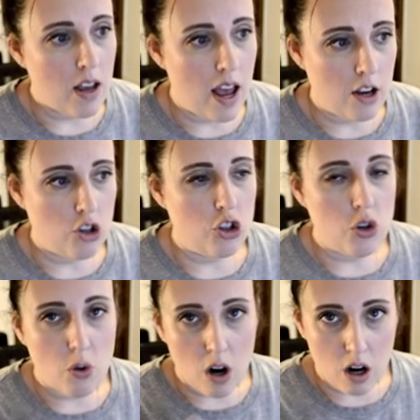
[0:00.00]
as
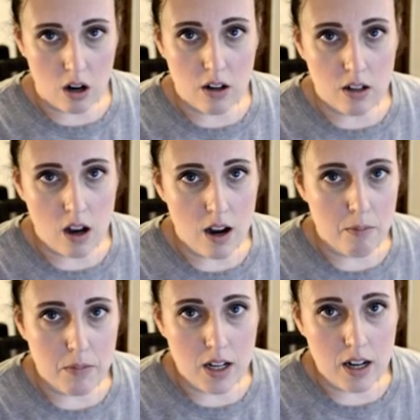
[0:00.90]
you are
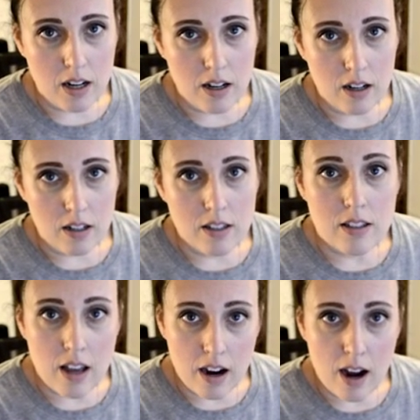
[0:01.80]
getting
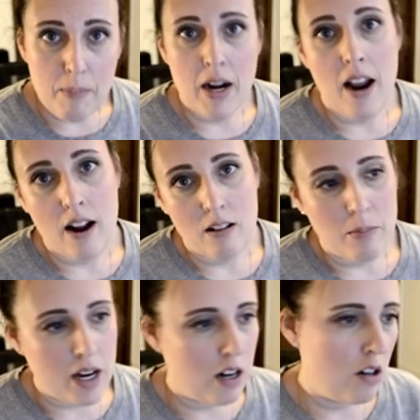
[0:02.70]
set up and
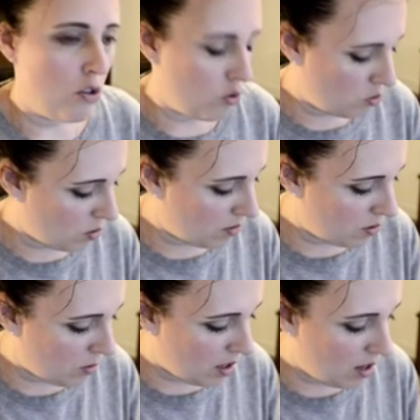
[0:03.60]
acclimated in a new tool. So
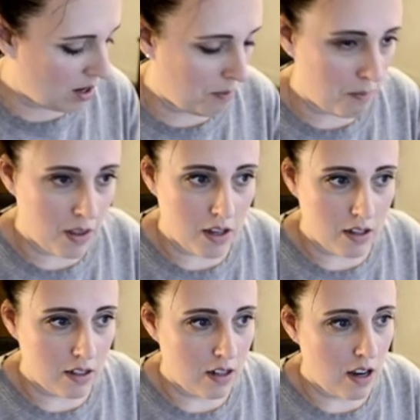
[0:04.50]
we're going to name
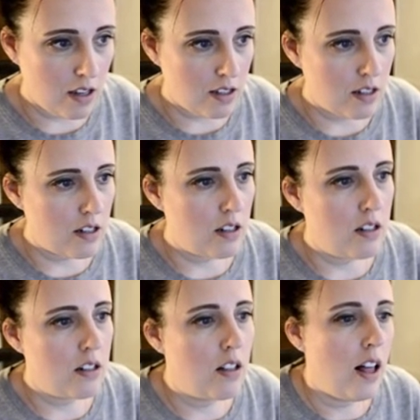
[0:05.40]
this test
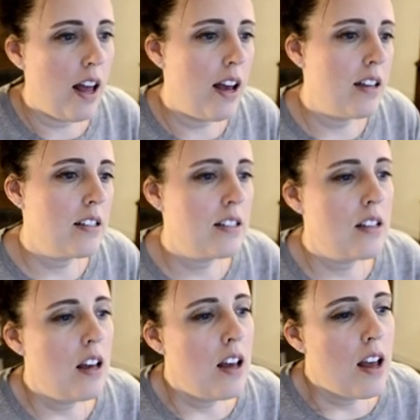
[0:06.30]
class,
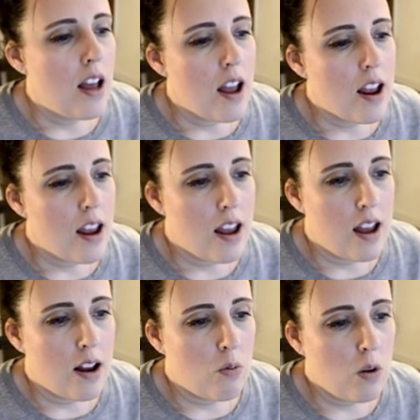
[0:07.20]

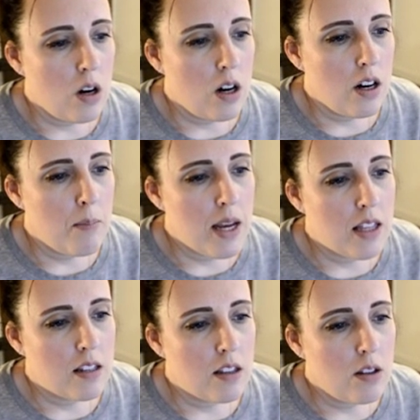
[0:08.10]
and we're going to make
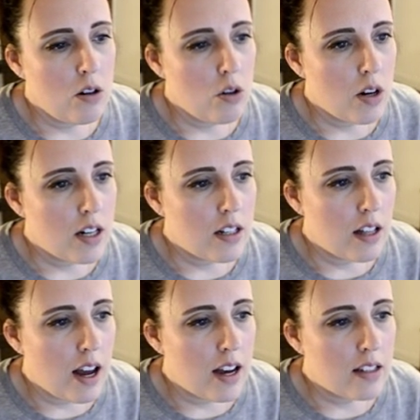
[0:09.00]
this a 3rd grade
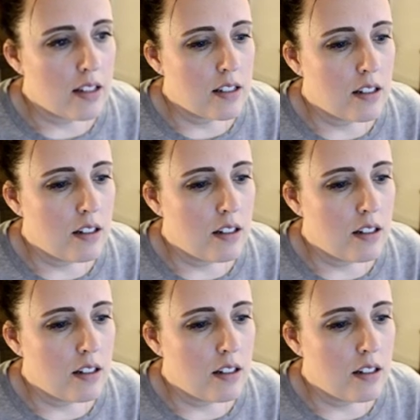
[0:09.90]
class.